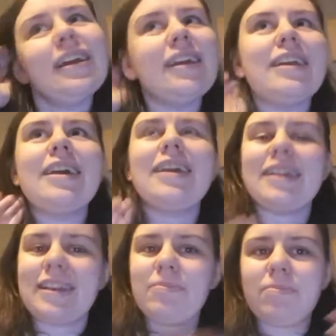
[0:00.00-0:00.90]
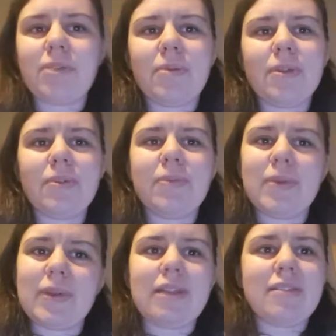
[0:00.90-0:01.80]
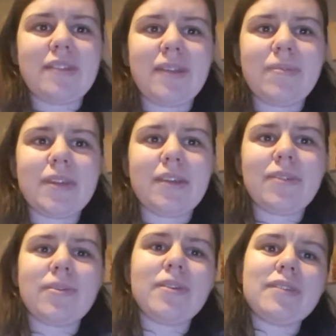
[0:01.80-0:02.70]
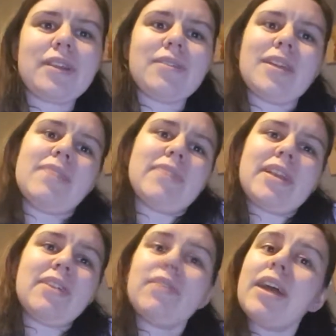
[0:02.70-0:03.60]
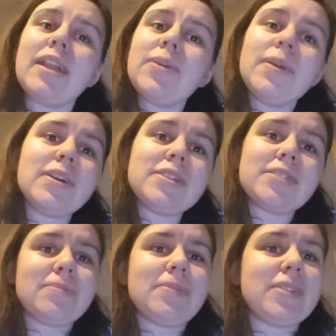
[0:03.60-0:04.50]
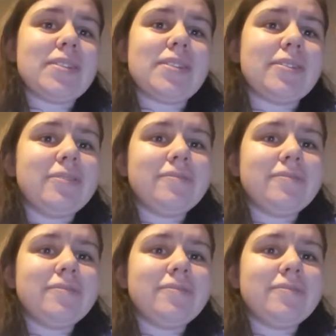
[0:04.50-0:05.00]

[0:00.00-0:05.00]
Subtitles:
Yeah, and I probably will be wearing the same thing as well, because I don't have any other Halloween costumes. So